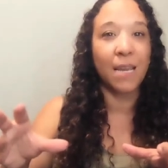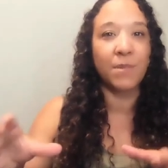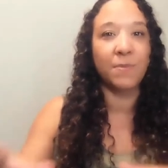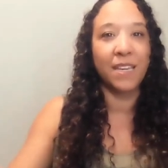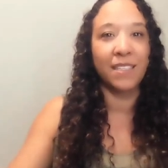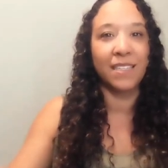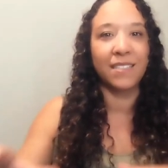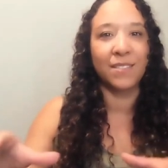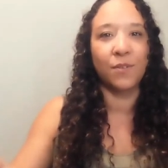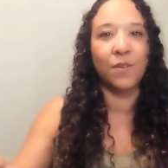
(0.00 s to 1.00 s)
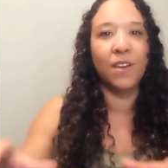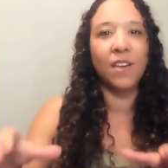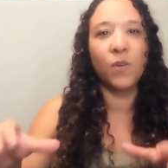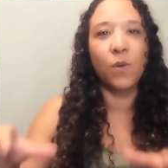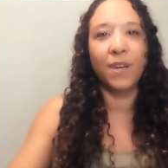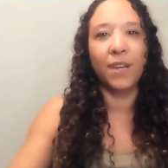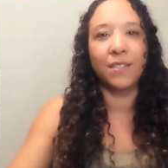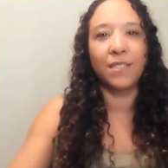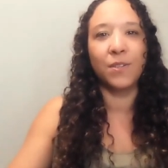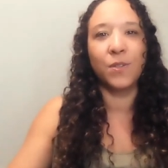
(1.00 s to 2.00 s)
to make these. So if you want me to
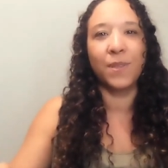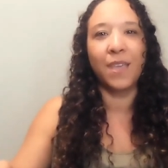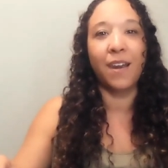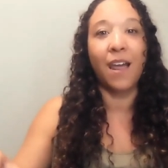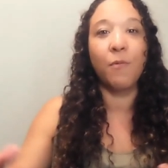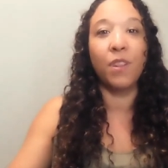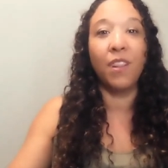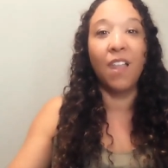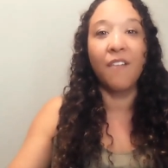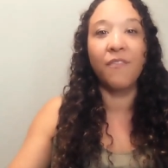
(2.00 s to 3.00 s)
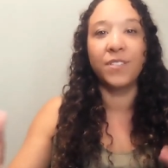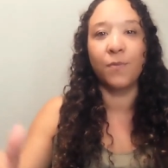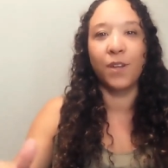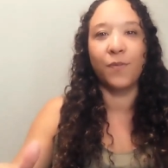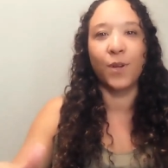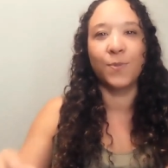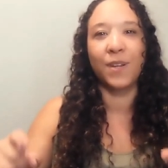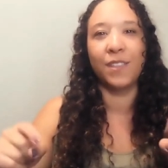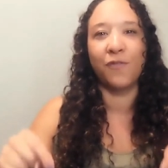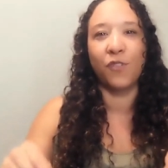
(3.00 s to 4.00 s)
continue doing that, I would love some
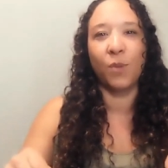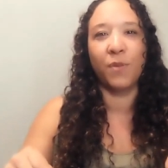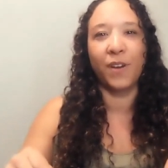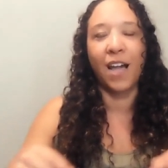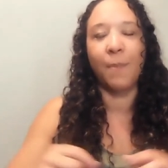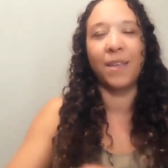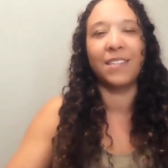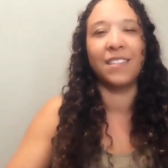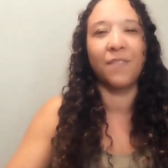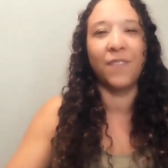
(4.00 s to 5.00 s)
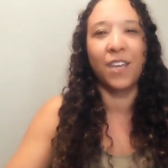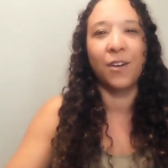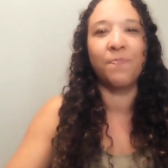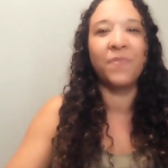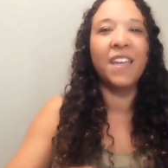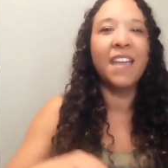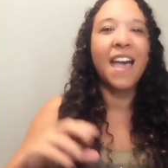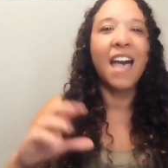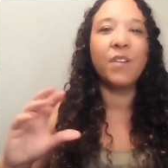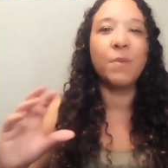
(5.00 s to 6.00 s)
reinforcement in the form of a comment in the video.
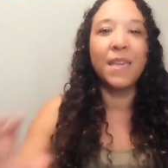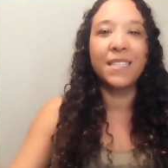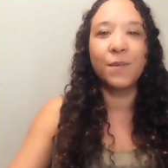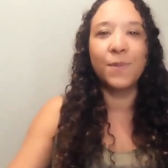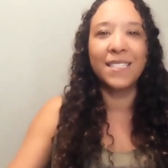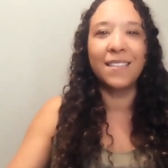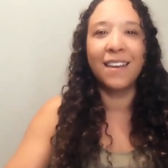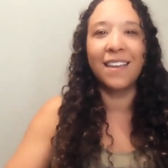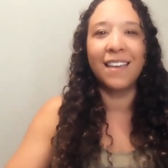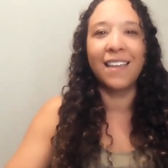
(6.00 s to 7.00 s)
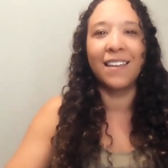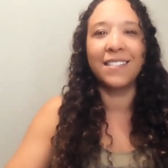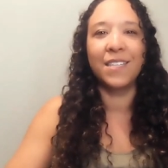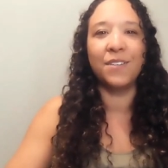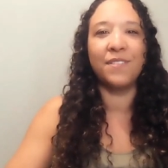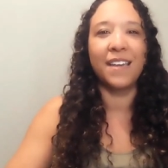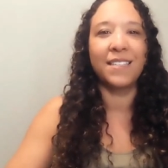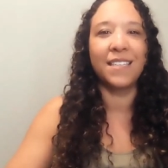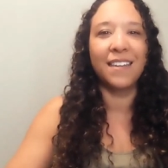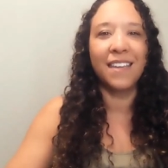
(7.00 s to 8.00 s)
Have an amazing week studying, and I'll see you
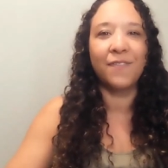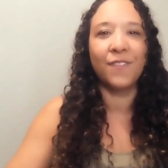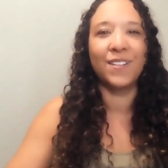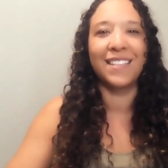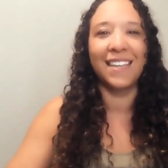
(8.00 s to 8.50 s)
next Sunday for Study